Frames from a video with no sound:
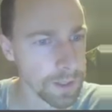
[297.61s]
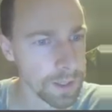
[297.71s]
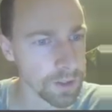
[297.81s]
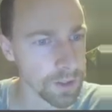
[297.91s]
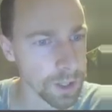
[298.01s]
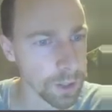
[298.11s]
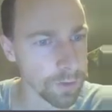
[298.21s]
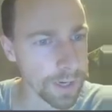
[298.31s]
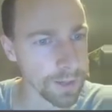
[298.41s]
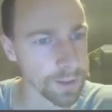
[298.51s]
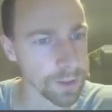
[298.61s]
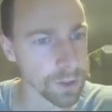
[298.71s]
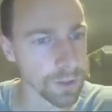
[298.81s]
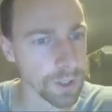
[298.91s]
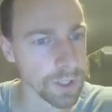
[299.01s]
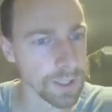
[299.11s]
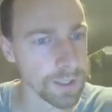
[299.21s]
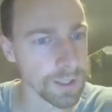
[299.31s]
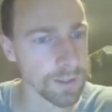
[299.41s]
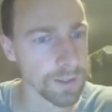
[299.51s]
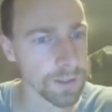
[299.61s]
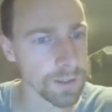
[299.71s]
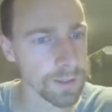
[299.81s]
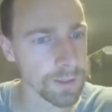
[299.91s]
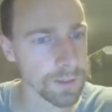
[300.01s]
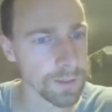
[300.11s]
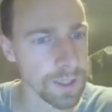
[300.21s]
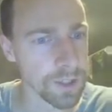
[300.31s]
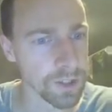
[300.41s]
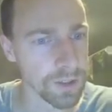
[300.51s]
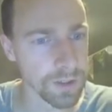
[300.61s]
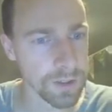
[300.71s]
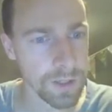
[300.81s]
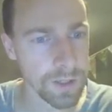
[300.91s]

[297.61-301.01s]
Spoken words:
and just go around the trees and just